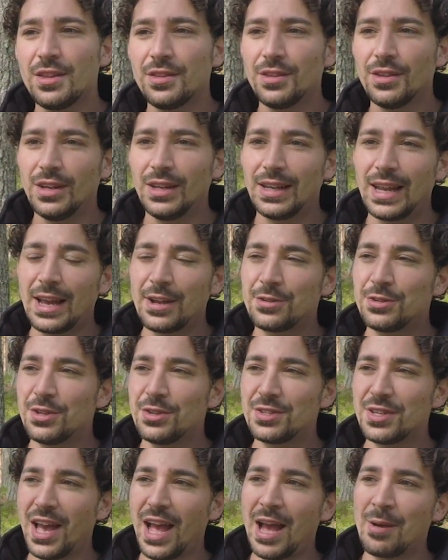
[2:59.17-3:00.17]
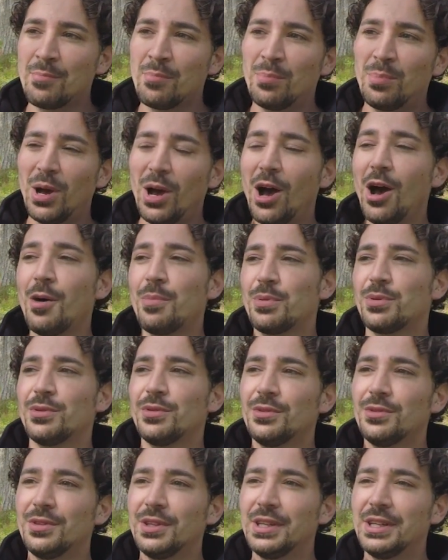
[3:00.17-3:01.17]
that allowed you to amp up
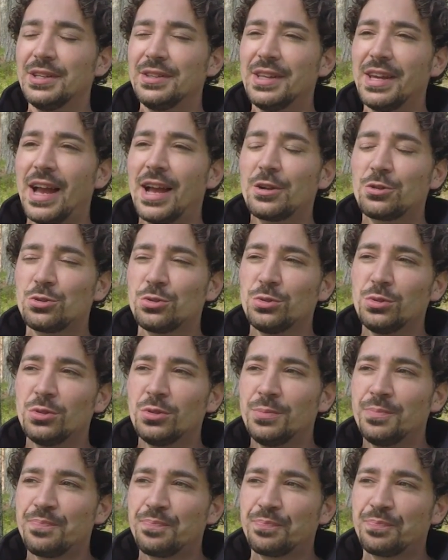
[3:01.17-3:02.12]
the actual